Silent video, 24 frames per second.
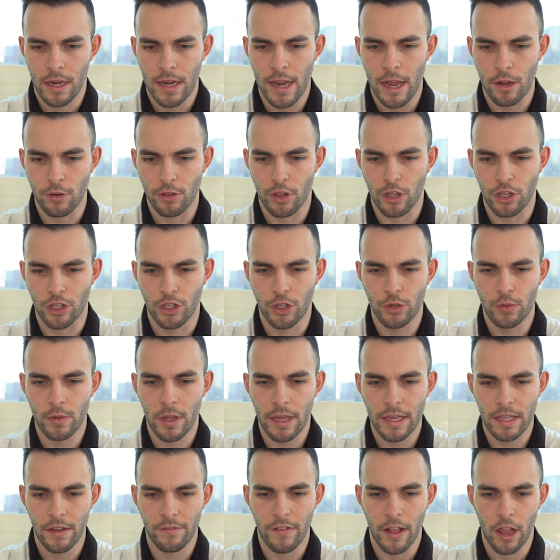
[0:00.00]
Now the June
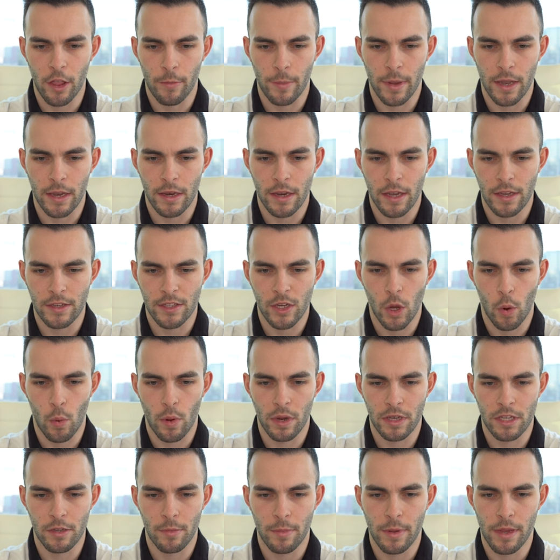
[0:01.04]
Lake development is
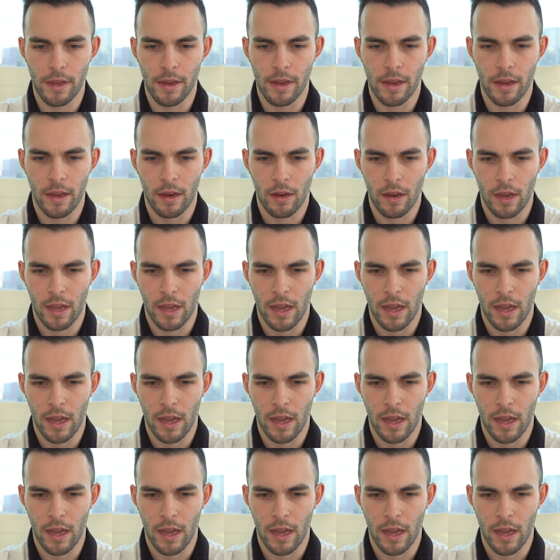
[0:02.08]
going to be